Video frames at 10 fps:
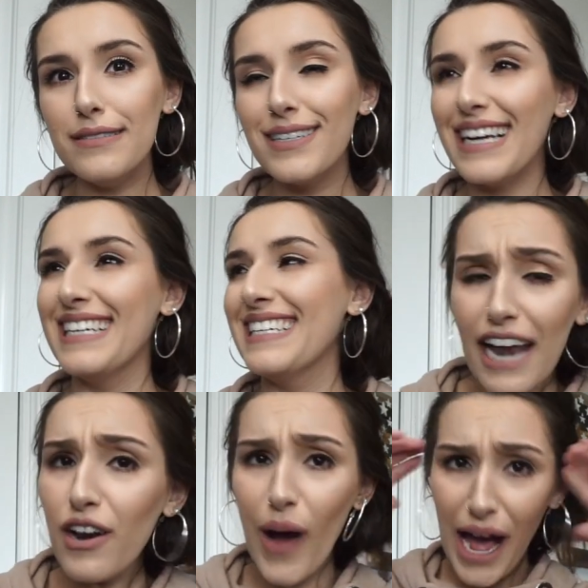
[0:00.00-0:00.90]
I
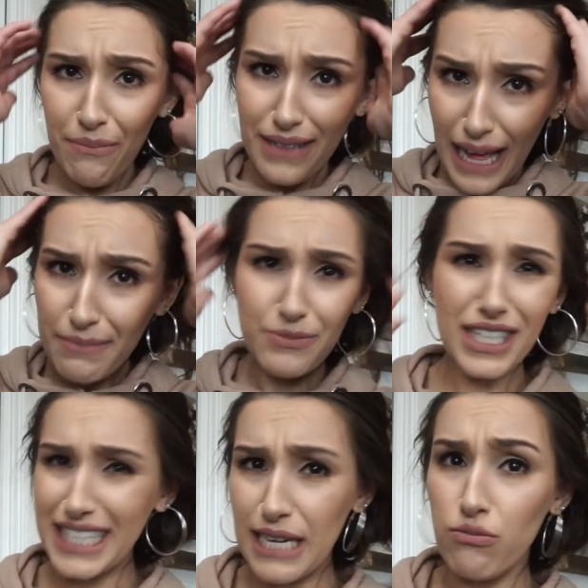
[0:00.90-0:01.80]
don't know, I'm, I'm just
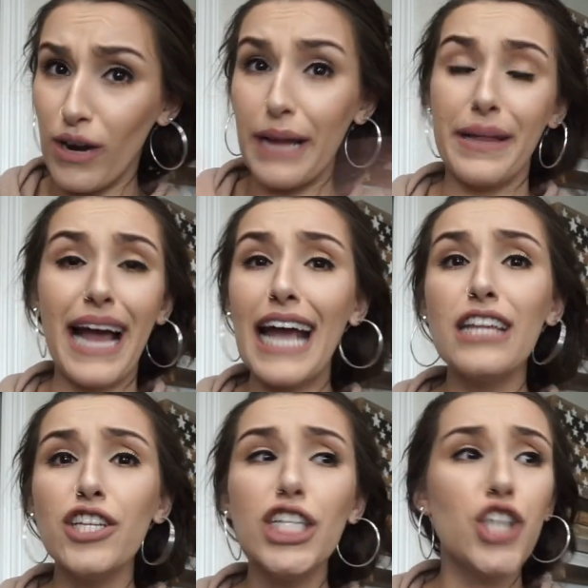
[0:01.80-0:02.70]
gonna keep railing. I
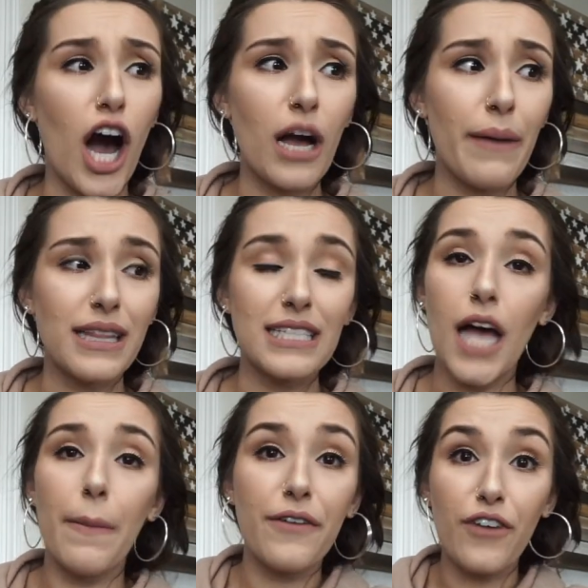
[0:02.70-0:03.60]
can literally talk about this
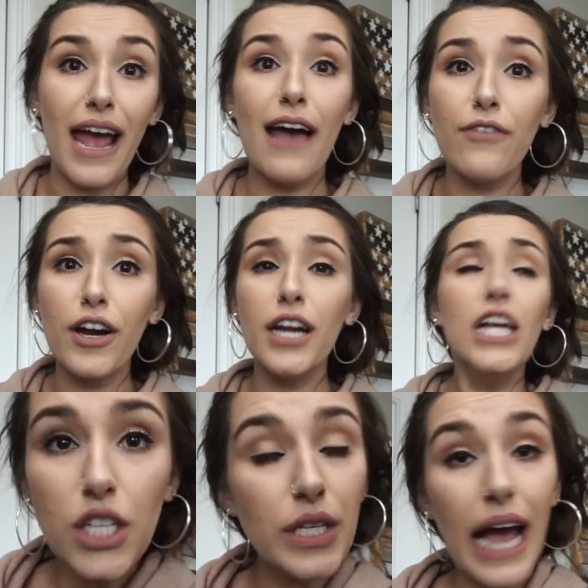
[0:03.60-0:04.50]
topic forever.
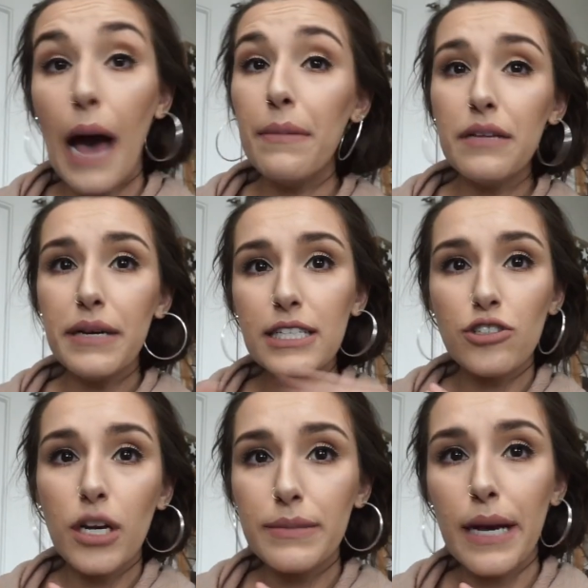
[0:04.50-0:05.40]
So yeah, I'm gonna leave my
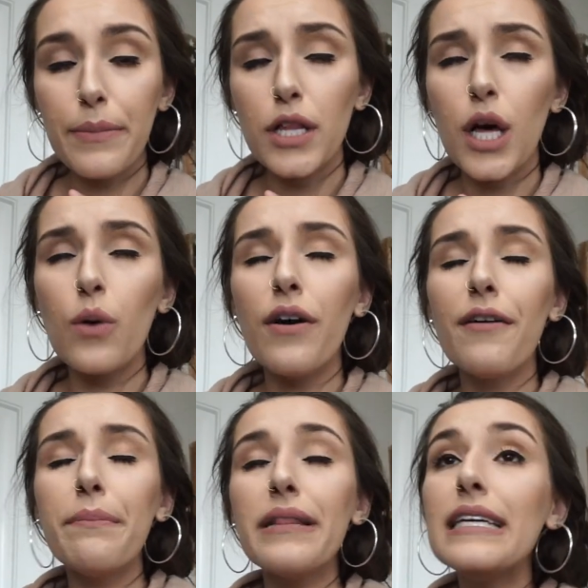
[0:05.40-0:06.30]
Instagram down below
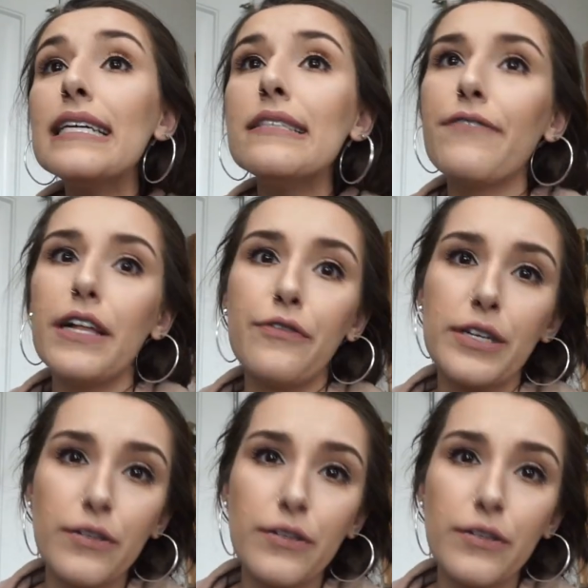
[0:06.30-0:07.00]
please feel free